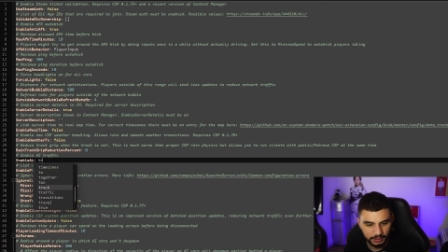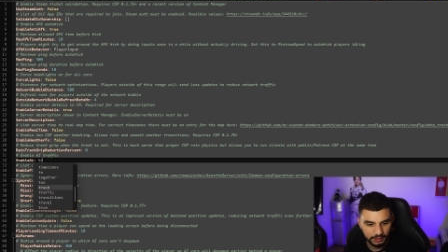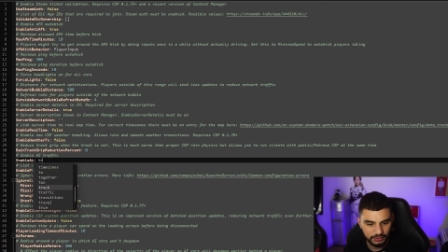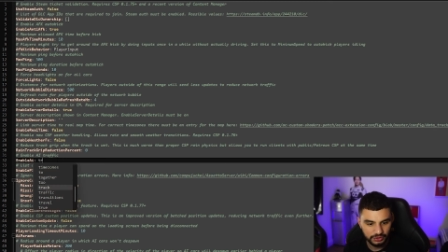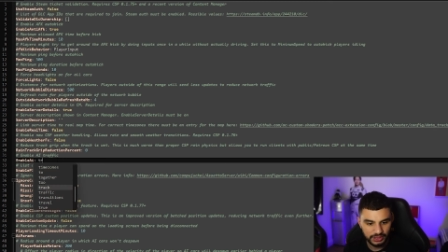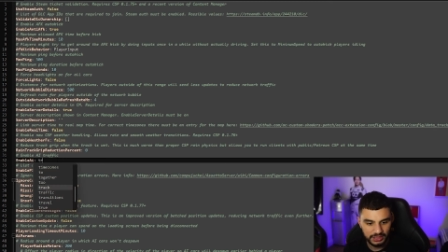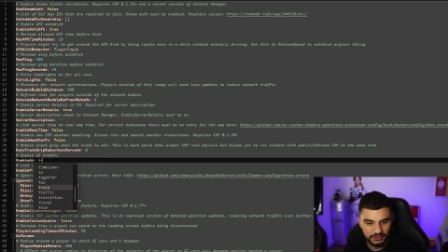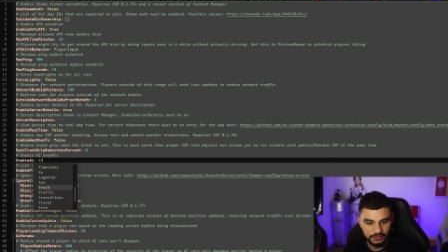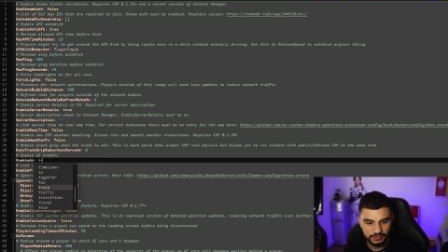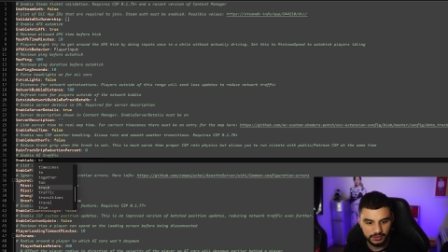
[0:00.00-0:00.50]

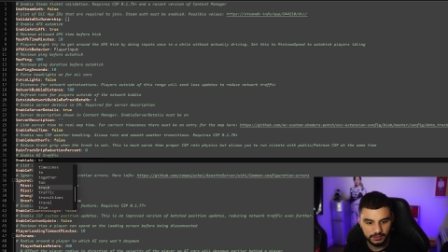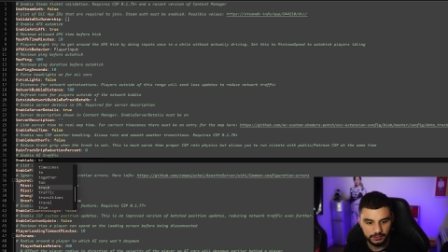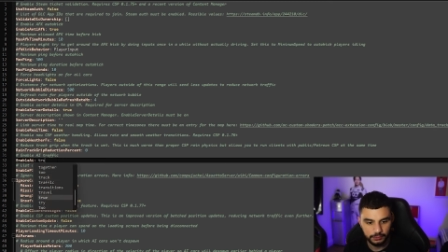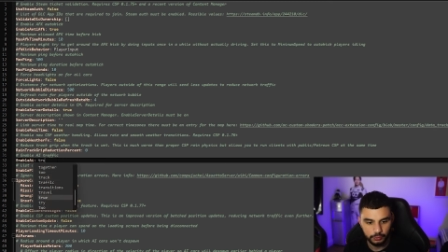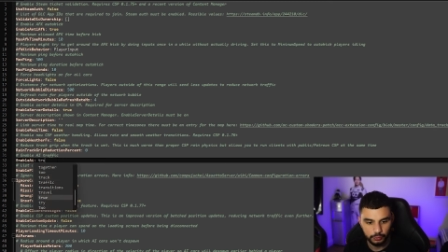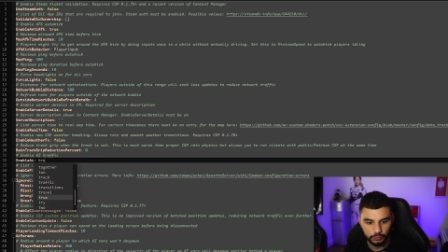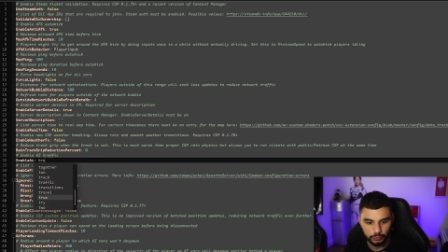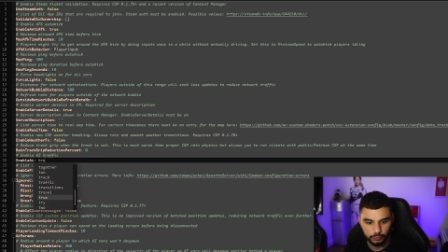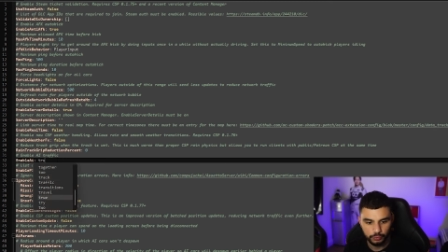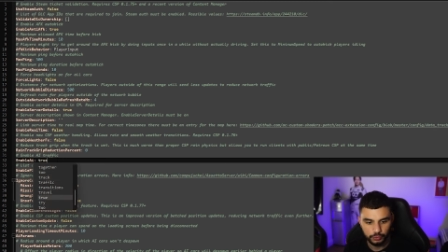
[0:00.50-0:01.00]
change this
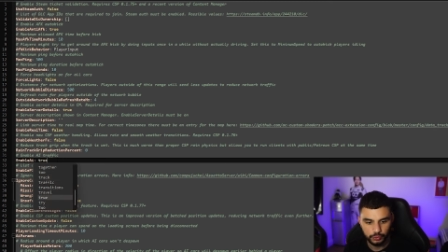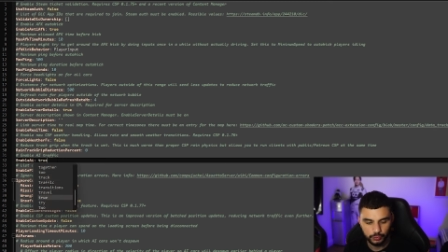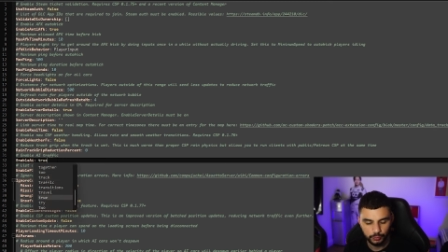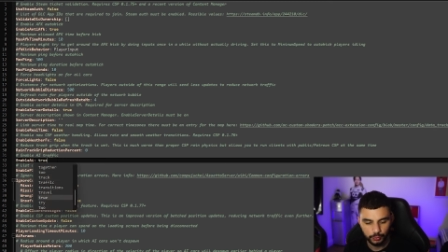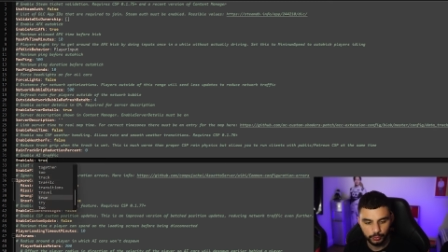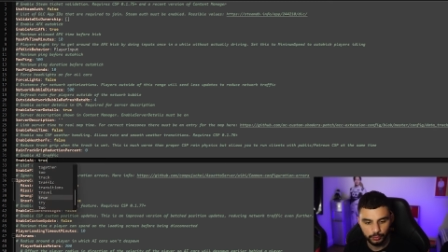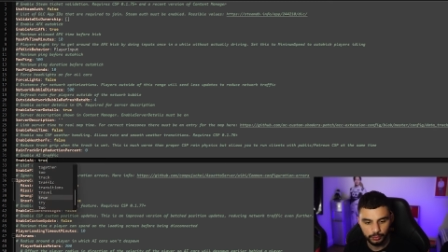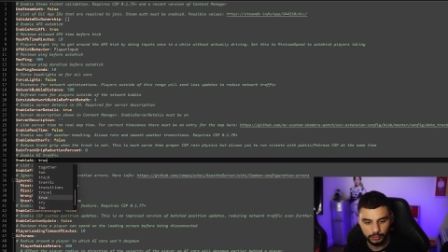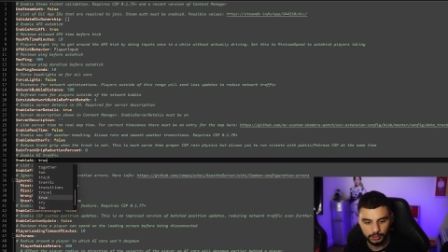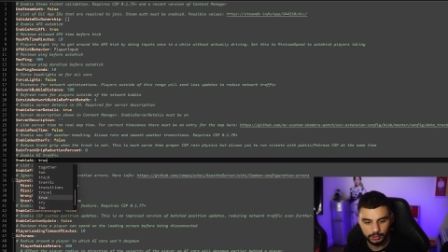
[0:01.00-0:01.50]
to
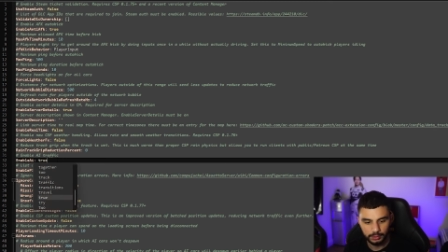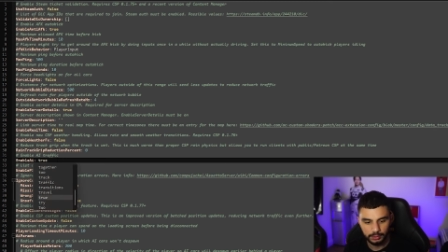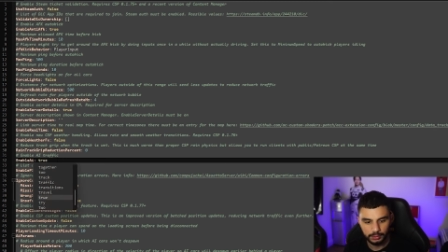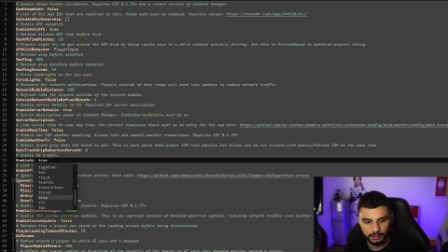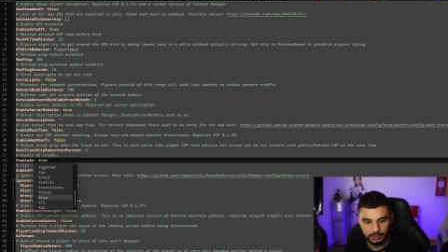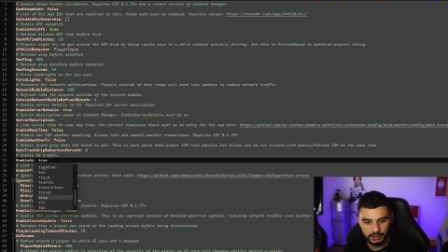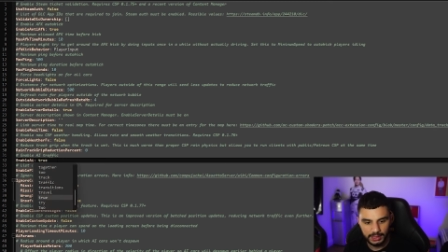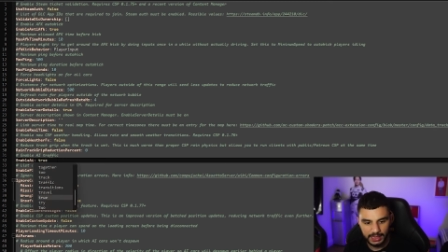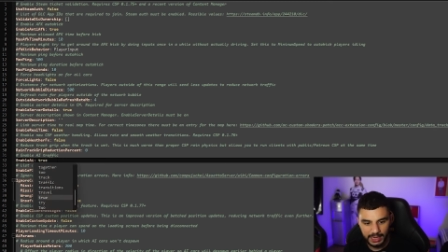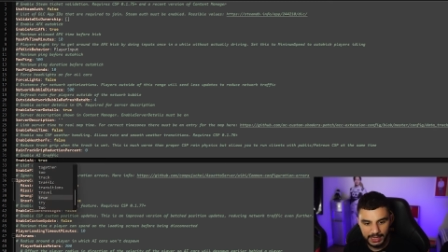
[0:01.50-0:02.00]
true,
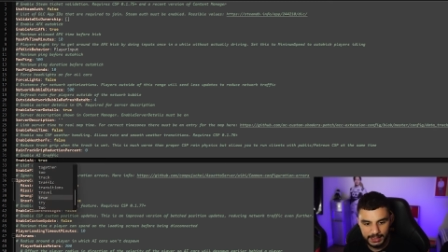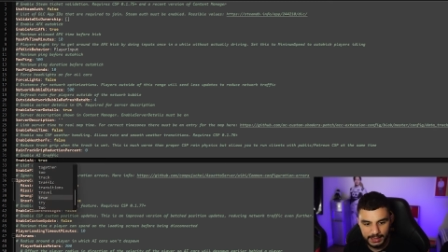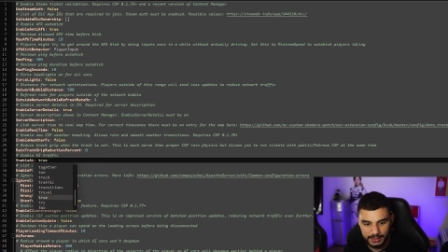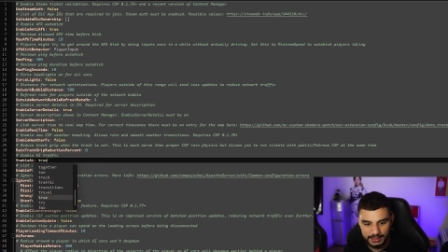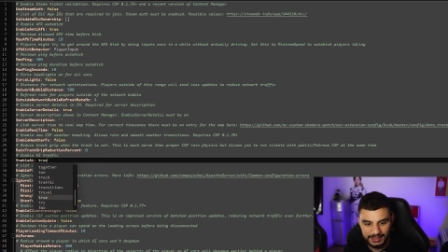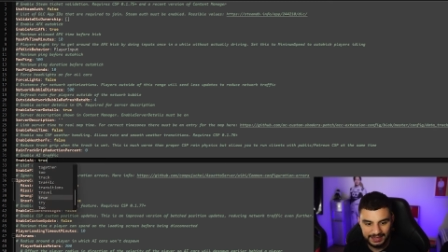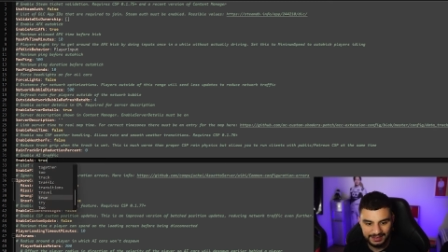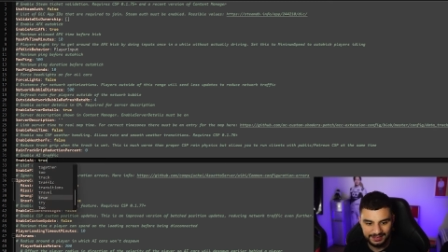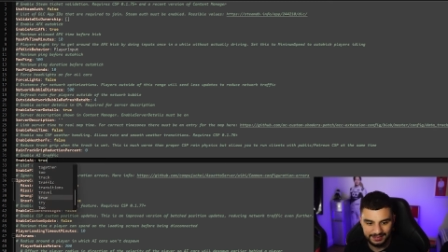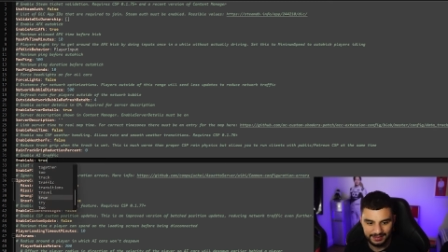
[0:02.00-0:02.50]
and then
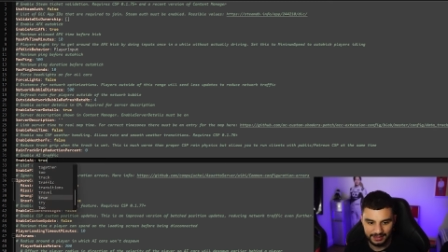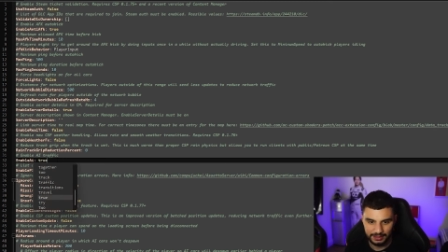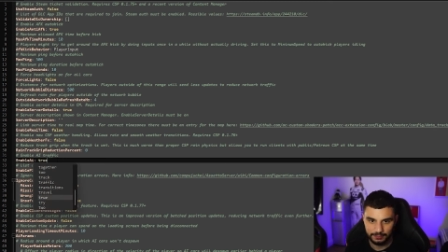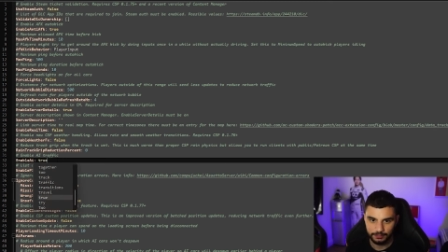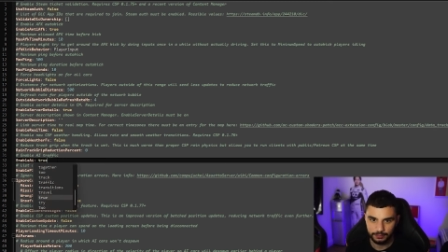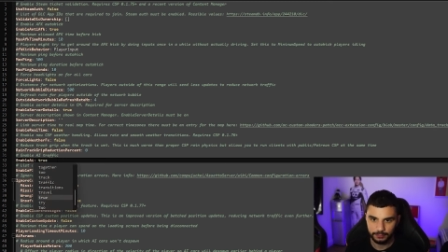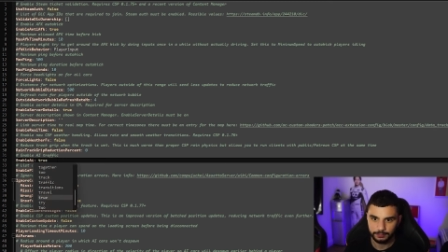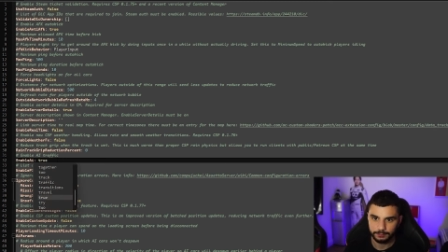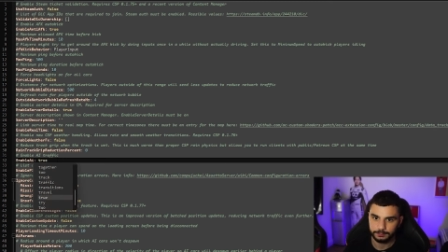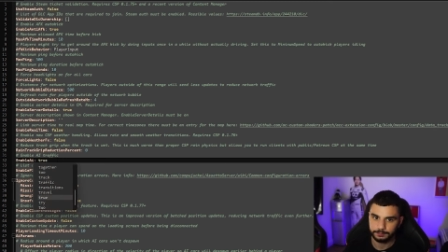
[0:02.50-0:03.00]
hit save.